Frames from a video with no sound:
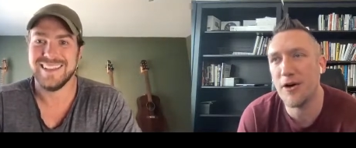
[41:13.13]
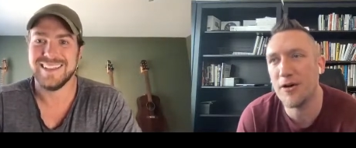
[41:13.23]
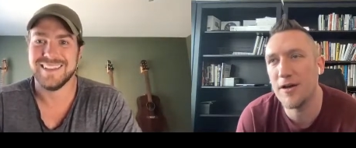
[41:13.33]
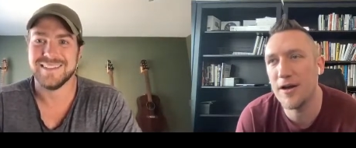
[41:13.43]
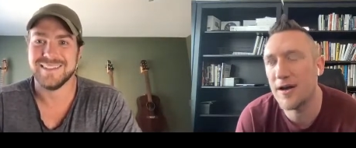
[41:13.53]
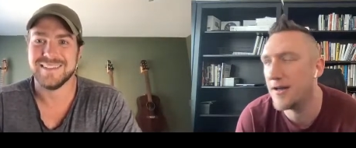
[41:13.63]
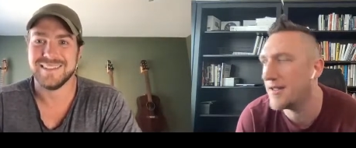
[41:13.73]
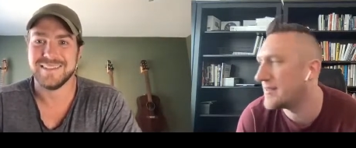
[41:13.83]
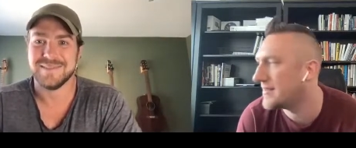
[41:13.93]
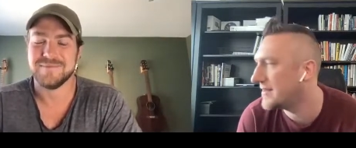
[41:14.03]

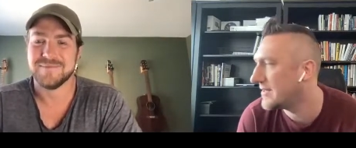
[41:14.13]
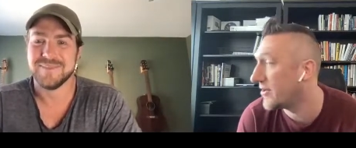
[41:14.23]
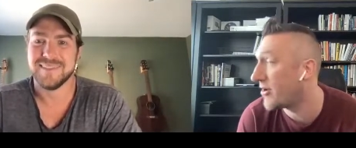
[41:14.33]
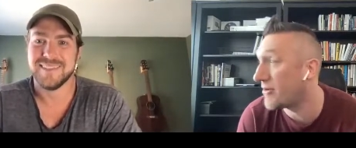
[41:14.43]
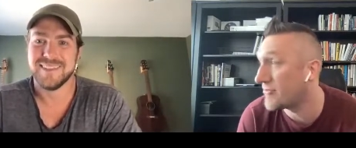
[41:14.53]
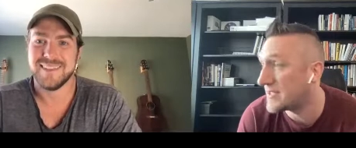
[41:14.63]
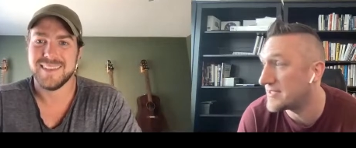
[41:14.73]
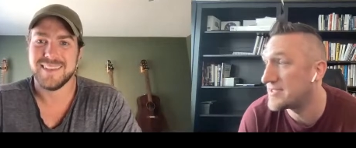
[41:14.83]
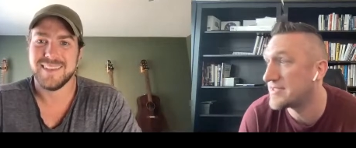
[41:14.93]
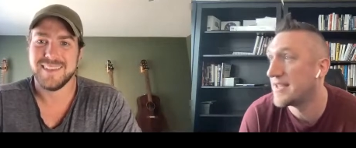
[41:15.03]
Speaker 1: uh, in in the
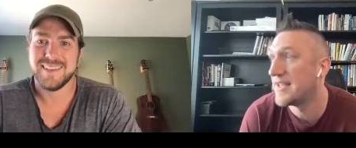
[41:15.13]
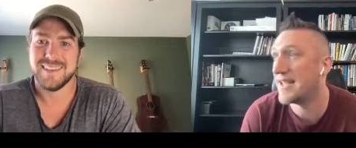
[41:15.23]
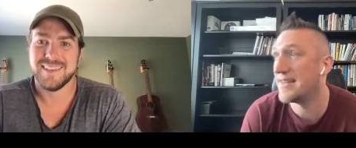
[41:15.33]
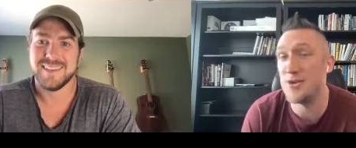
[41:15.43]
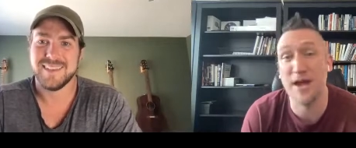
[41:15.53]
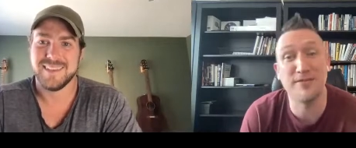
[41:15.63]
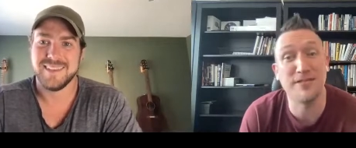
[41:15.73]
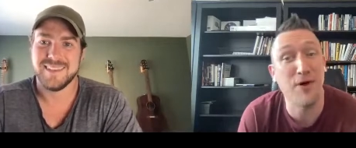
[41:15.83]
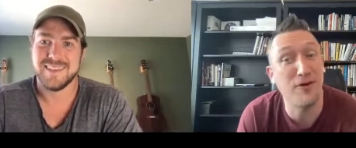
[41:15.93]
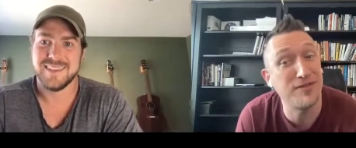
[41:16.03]
offense, and then you
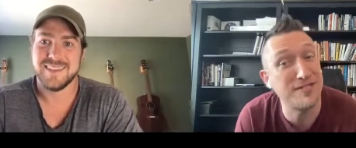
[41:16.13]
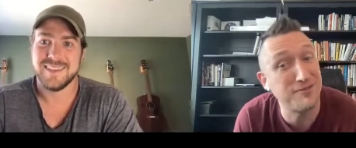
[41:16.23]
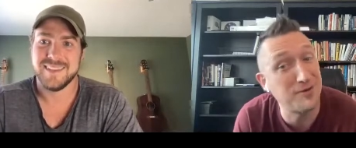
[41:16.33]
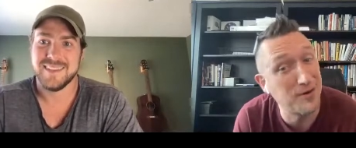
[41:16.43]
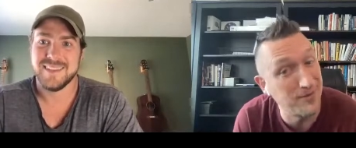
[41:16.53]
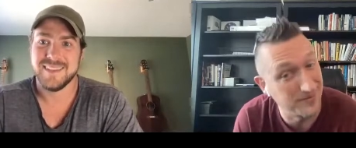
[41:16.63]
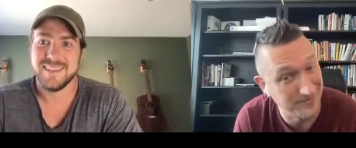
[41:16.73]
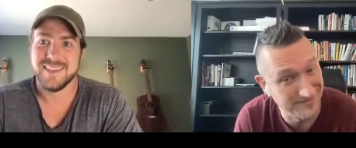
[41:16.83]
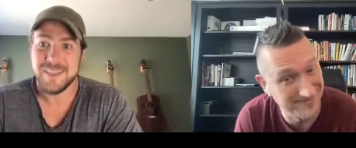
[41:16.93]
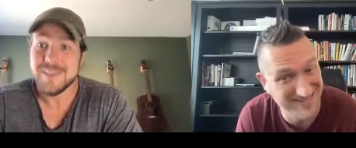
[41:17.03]
have some offense of your
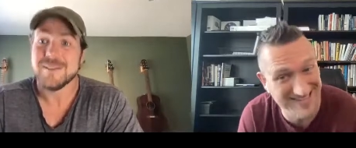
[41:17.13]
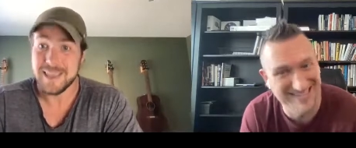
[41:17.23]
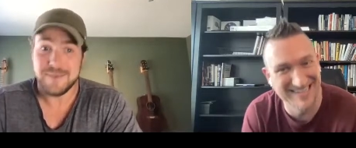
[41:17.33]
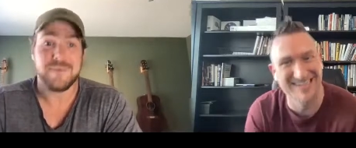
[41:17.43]
own. Yep,